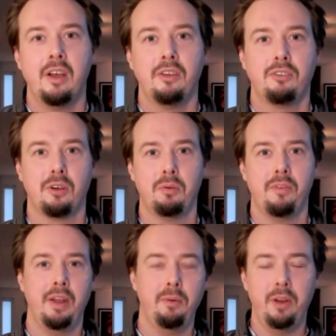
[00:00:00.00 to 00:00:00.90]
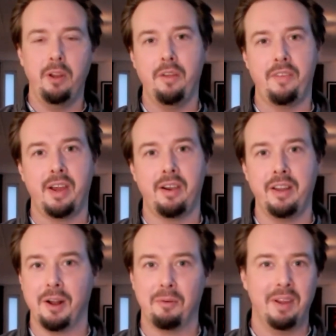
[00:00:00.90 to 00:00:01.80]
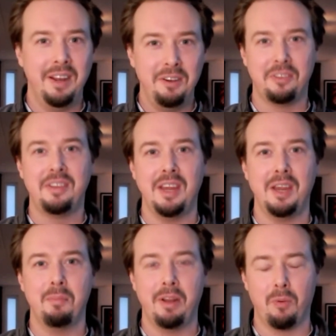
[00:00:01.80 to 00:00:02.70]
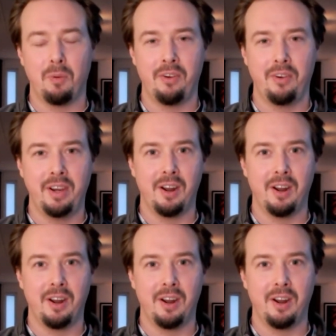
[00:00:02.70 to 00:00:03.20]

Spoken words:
So then when you are there, in your team and you're wondering,